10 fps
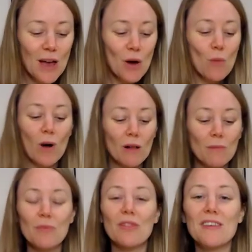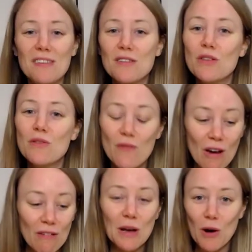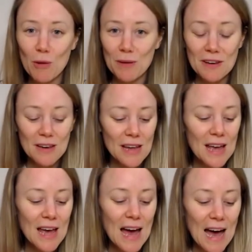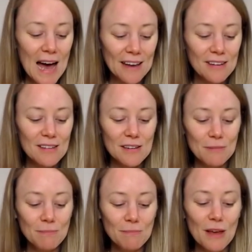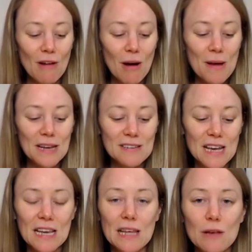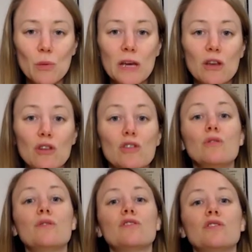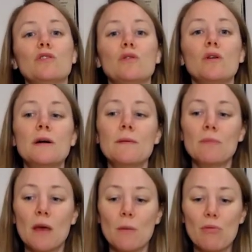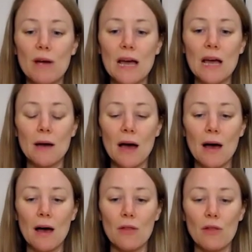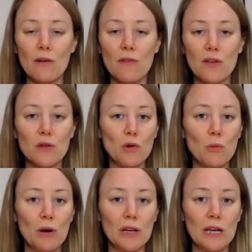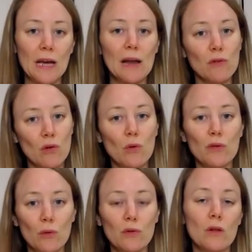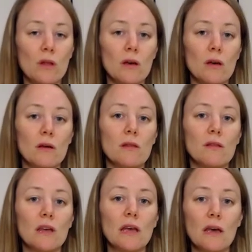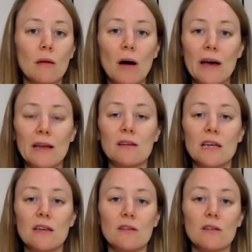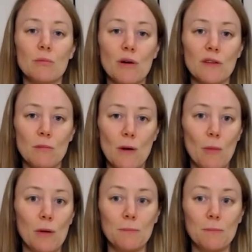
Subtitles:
Well, this is very common, and there are many techniques we can use to bring the physical body and of course also the thinking mind into the present moment.